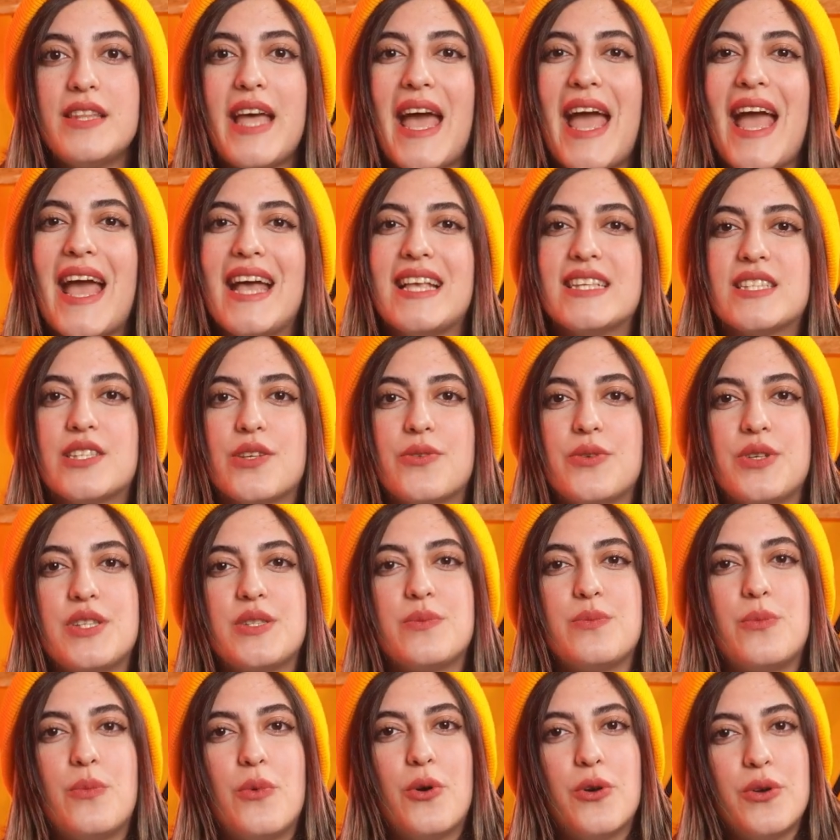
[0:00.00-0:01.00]
the answer is
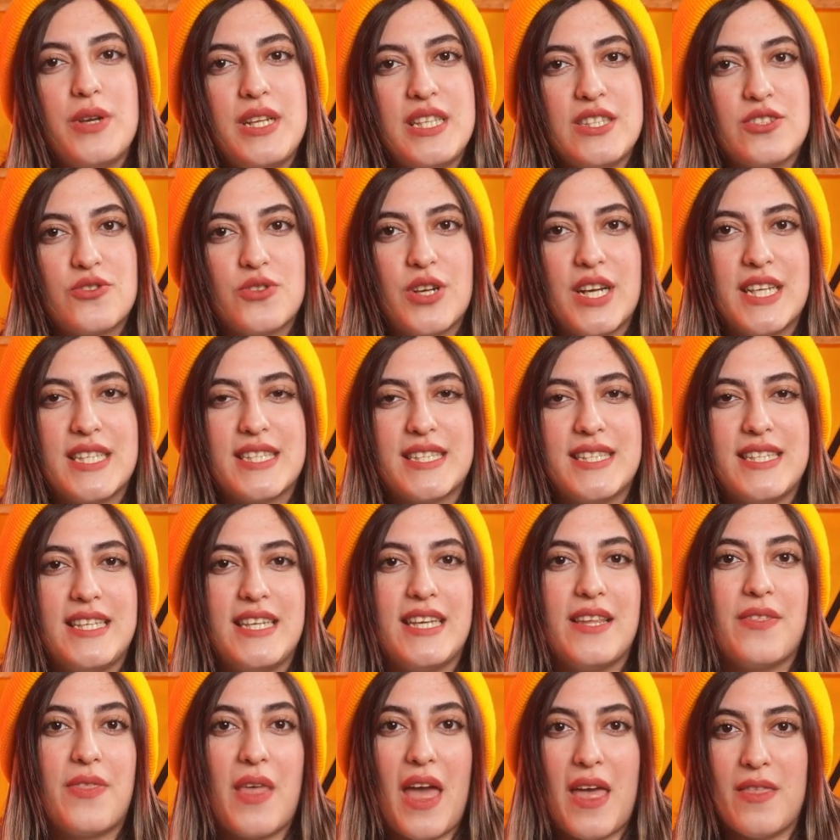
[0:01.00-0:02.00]
more
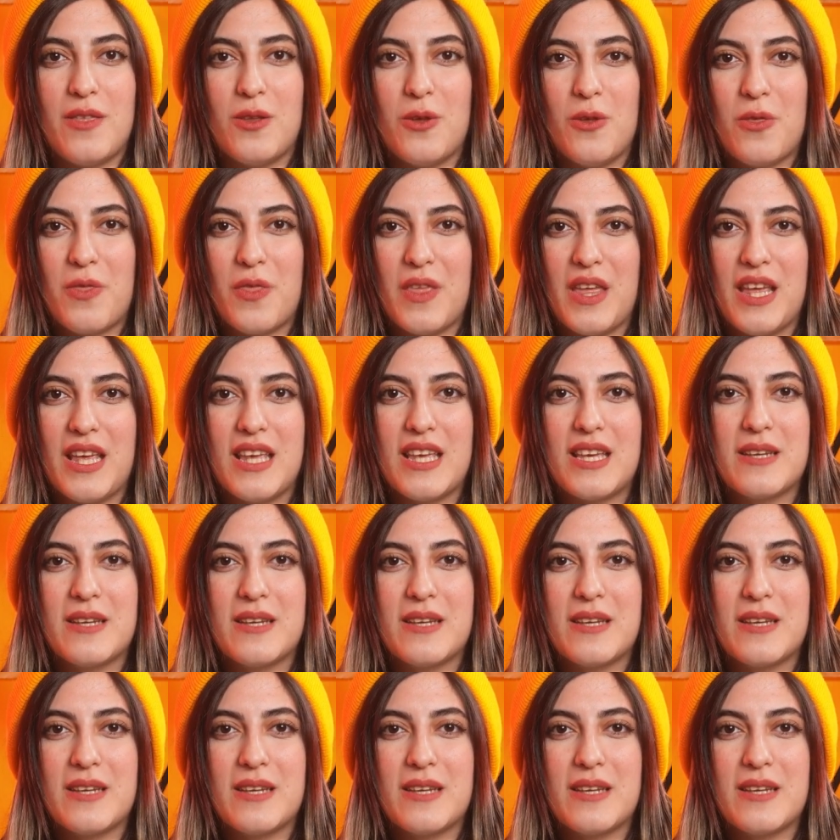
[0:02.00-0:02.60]
interesting than you think.